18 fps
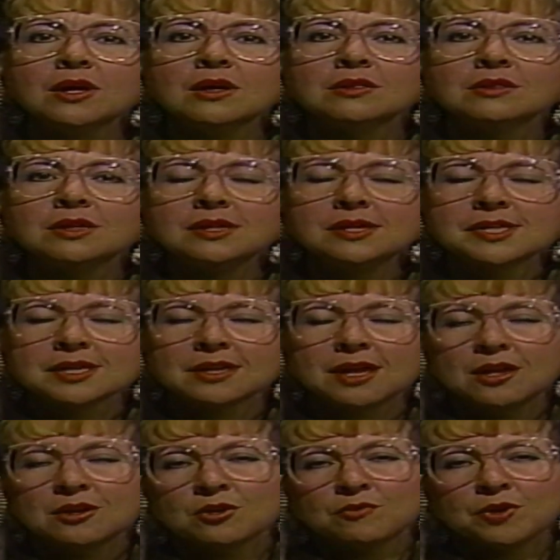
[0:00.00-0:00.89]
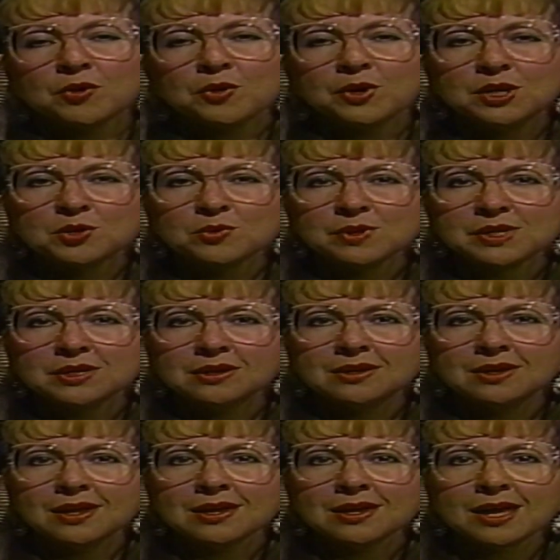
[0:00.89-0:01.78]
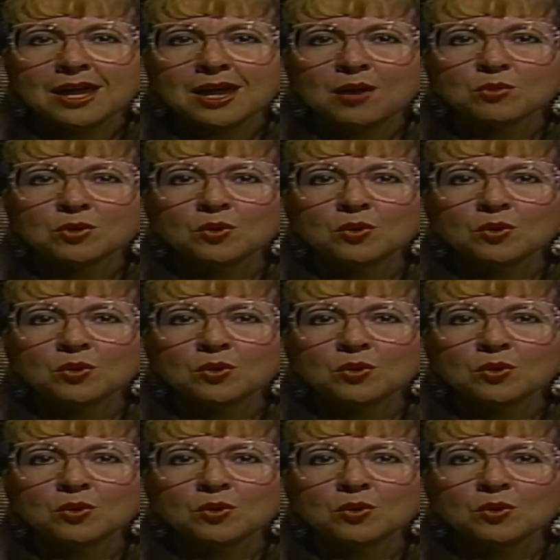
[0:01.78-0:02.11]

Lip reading: These, again, are very interesting to take a camera